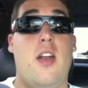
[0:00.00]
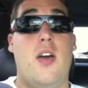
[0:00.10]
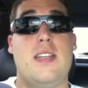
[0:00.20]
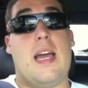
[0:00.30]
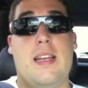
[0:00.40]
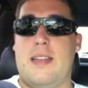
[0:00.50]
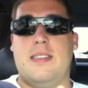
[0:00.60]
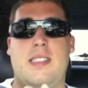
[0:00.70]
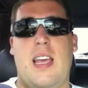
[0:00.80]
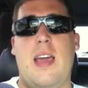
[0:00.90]
don't know, it, it,
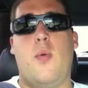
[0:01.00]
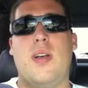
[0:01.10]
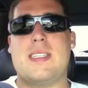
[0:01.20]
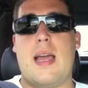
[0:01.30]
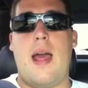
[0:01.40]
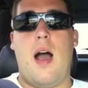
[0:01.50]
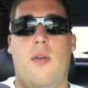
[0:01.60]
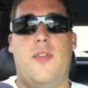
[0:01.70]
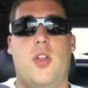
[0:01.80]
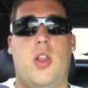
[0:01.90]
it was kind of
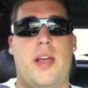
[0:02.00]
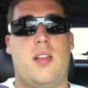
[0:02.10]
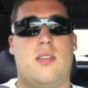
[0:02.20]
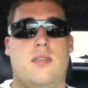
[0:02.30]
helpful, like,